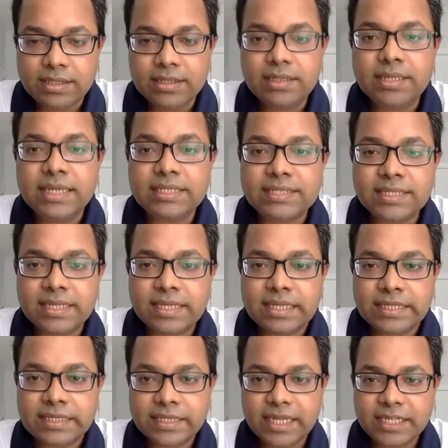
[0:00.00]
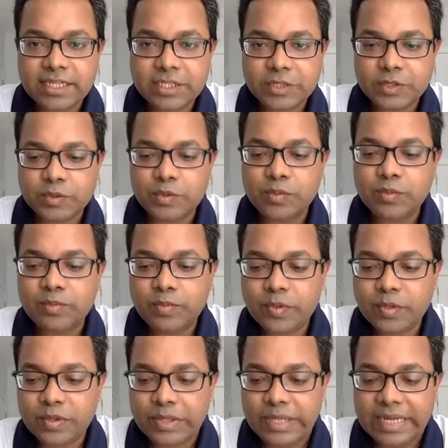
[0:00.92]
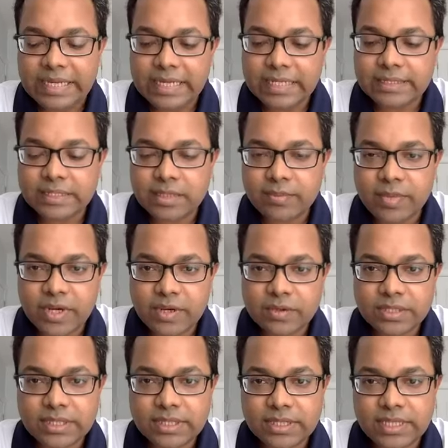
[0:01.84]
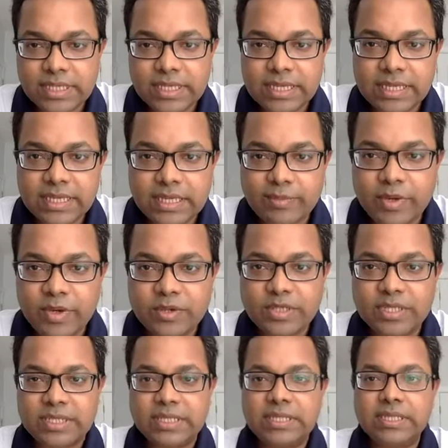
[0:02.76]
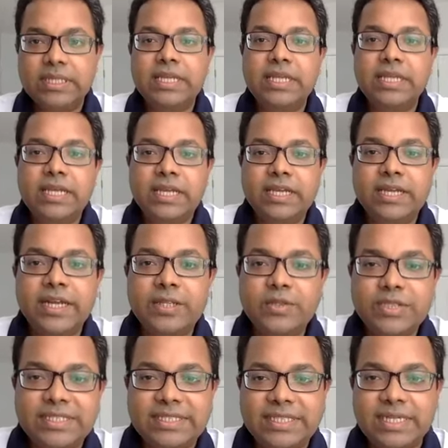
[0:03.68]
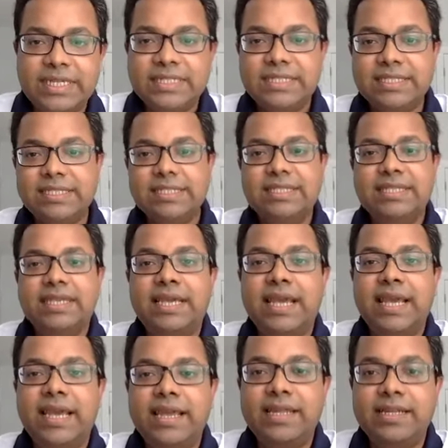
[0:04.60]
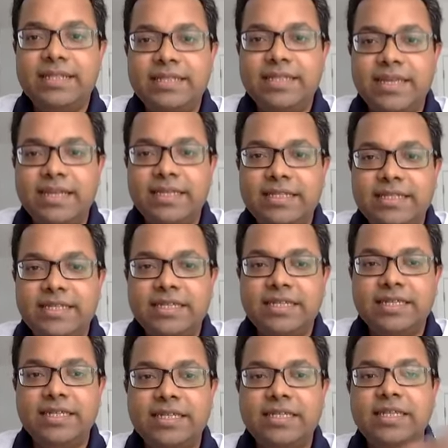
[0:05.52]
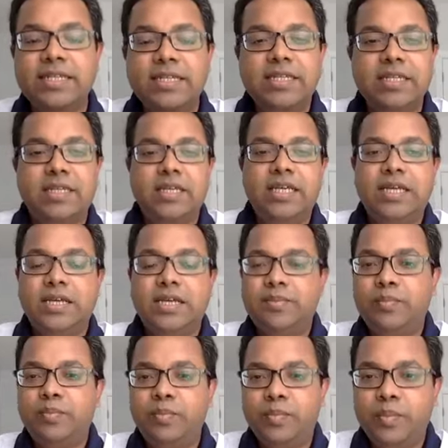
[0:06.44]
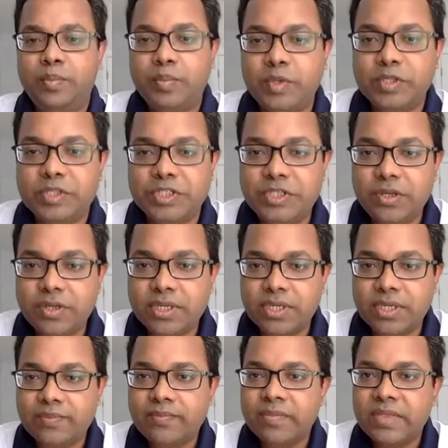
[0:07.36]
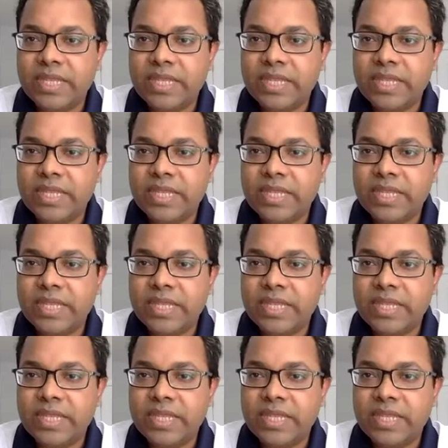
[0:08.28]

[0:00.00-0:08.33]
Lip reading: Let's get into more details about the graduate studies and then the postdoc.